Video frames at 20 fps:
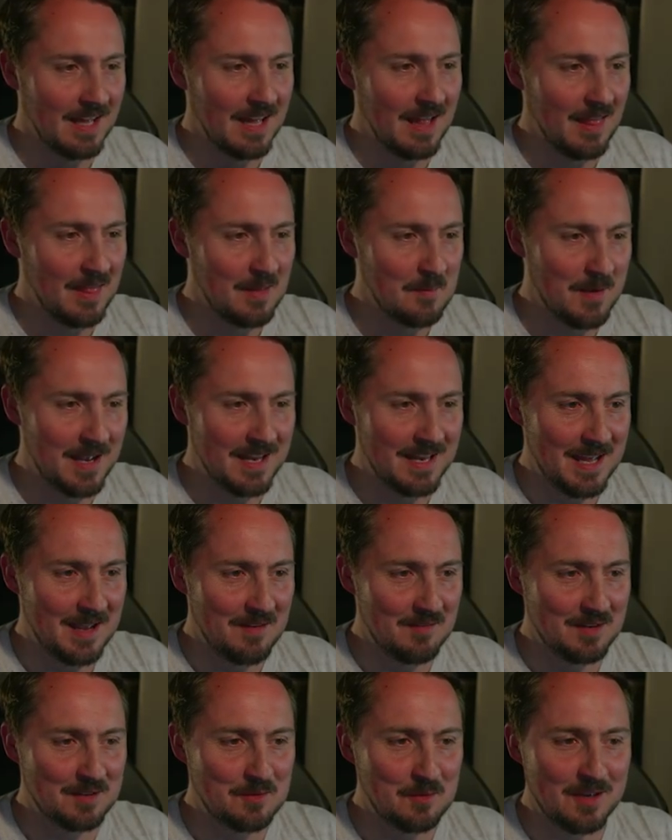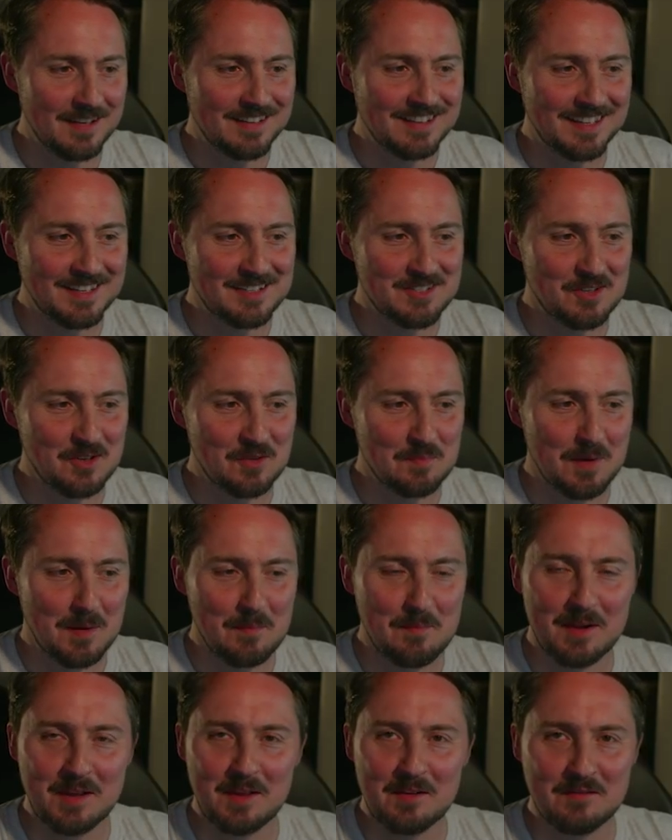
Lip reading: The Ben Nevis 26-year-old, my bid of